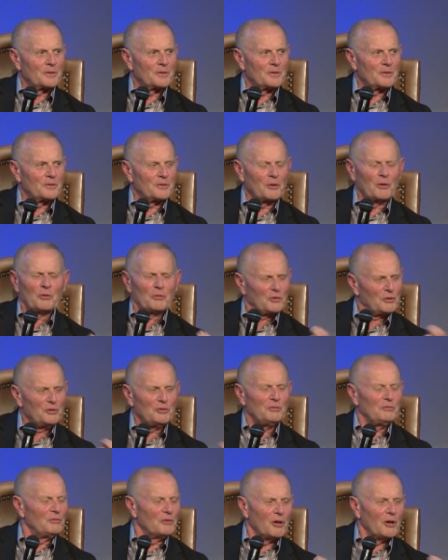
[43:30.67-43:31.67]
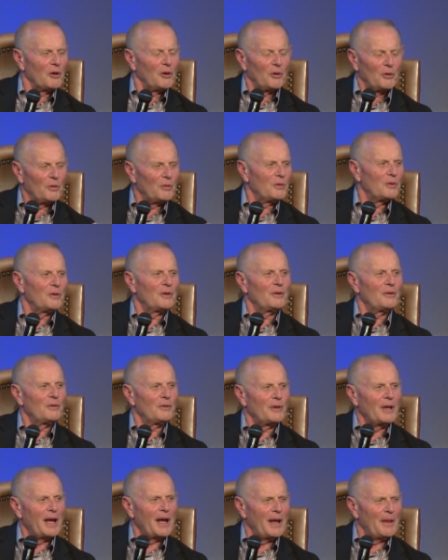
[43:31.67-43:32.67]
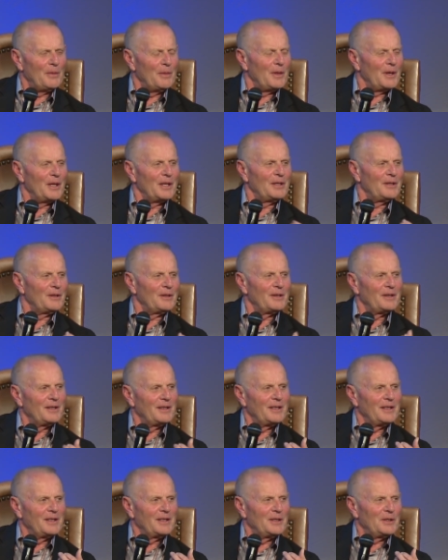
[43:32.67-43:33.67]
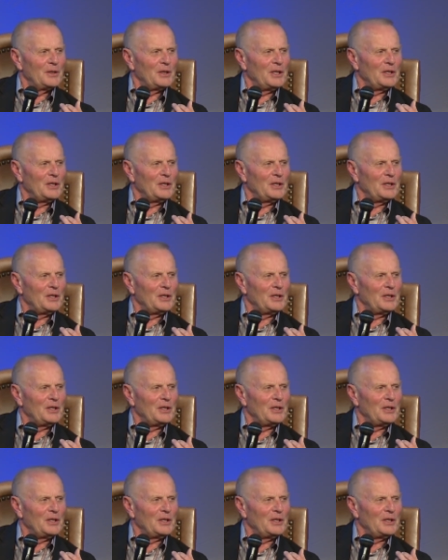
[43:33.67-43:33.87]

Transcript: Don't you know? And then